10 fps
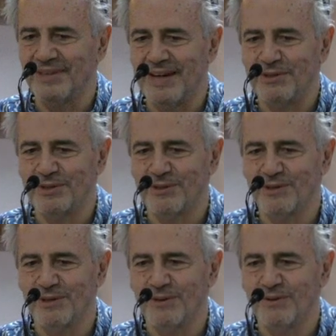And
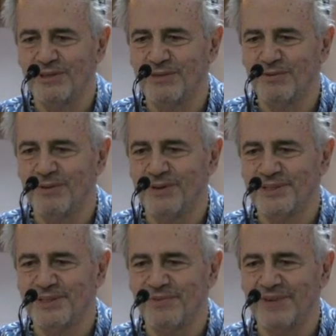Aristotle goes into all
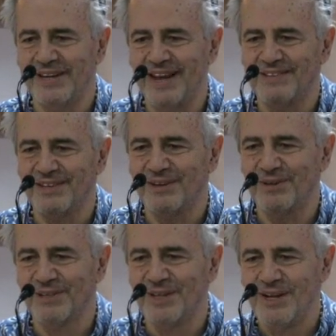these different
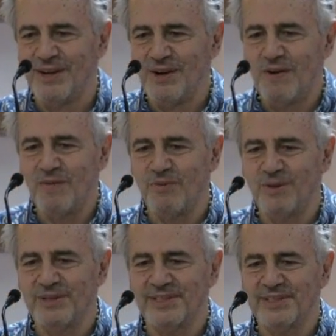categories of
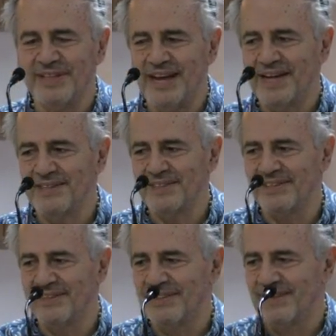what is an
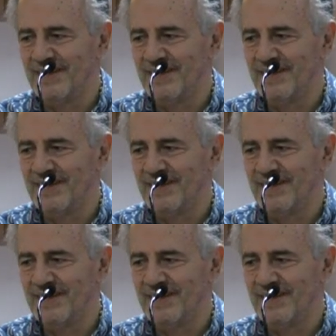accident.